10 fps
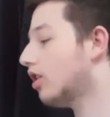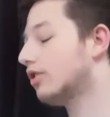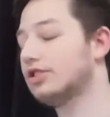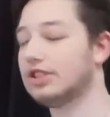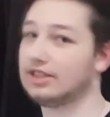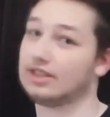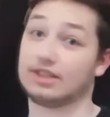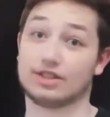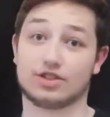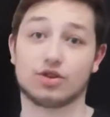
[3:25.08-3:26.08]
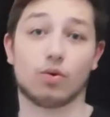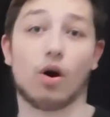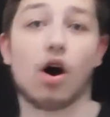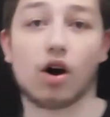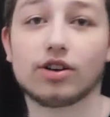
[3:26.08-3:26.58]
Jesus, it's so
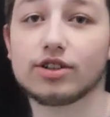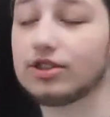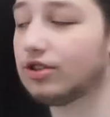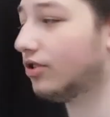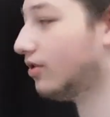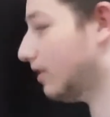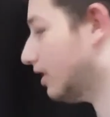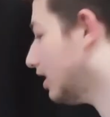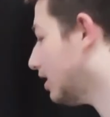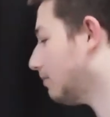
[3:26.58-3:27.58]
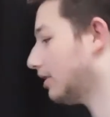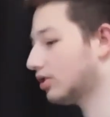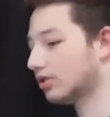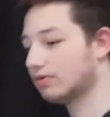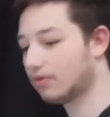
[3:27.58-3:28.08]
hard to do it
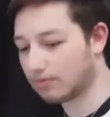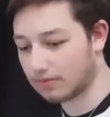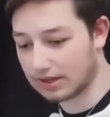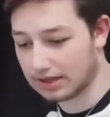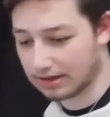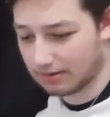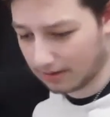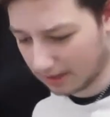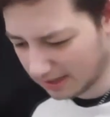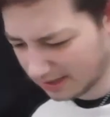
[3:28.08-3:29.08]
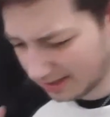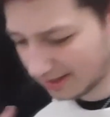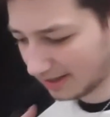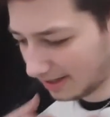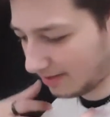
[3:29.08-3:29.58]
because of this
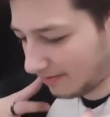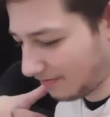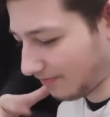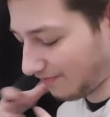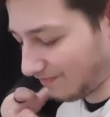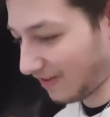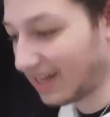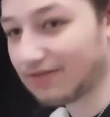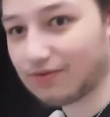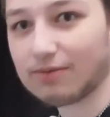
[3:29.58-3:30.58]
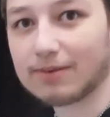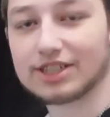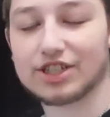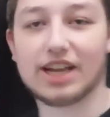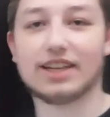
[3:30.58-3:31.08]
venom around my
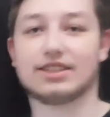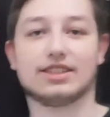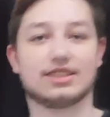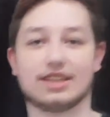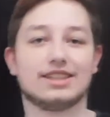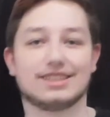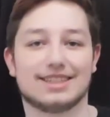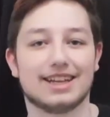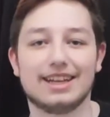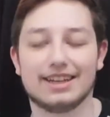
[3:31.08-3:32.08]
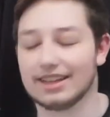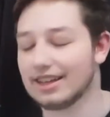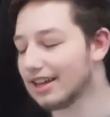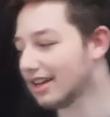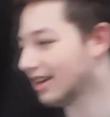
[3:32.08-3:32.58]
chest. It's insane.
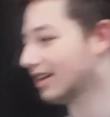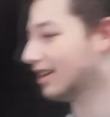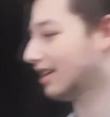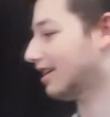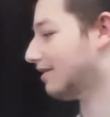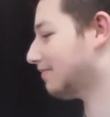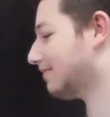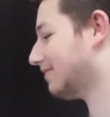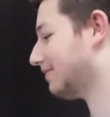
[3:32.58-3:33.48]
Um,